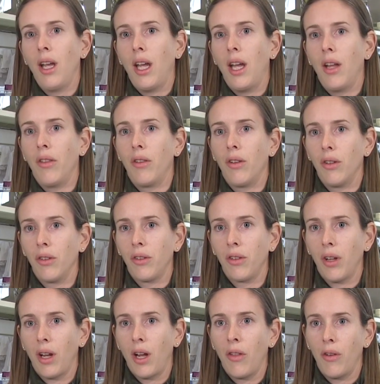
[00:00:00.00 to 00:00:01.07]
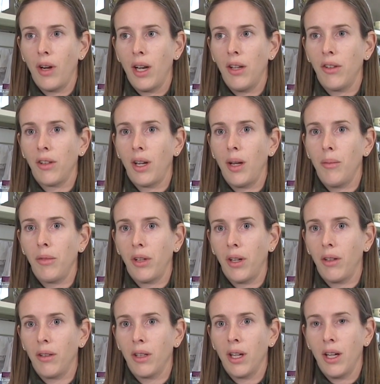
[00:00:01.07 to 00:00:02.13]
And there's other enzymes
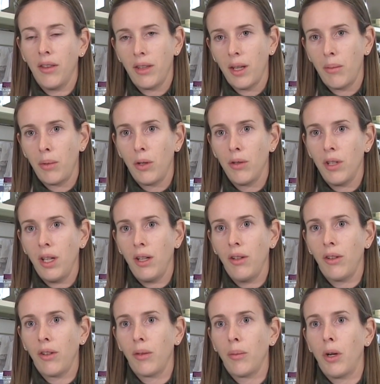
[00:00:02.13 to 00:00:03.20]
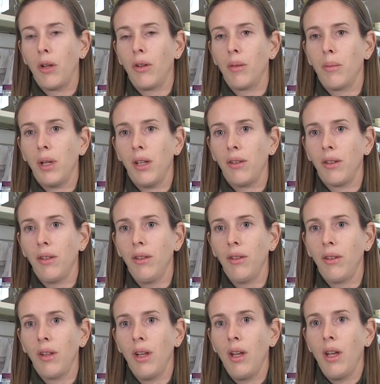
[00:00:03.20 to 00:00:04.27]
that'll cut that protein into smaller
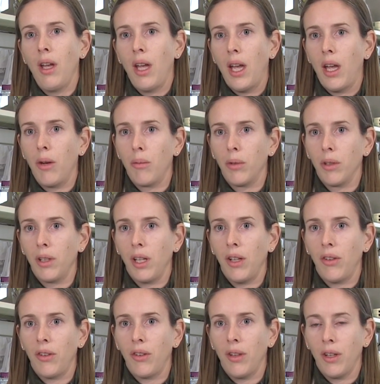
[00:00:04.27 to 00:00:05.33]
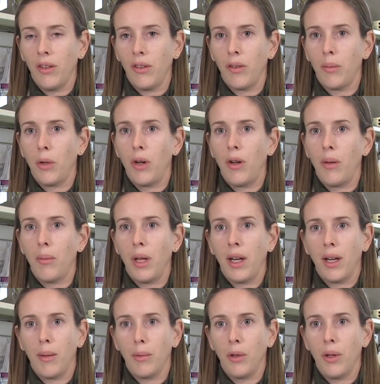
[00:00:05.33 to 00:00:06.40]
pieces and release this small
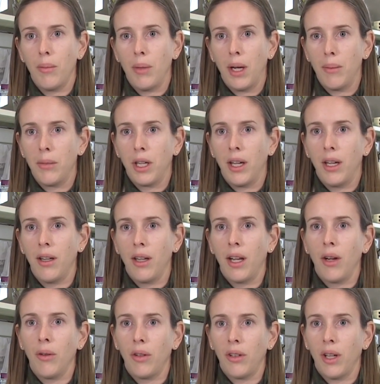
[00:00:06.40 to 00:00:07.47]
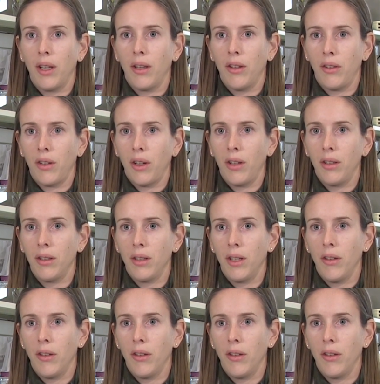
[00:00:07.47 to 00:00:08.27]
beta amyloid peptide outside the cell.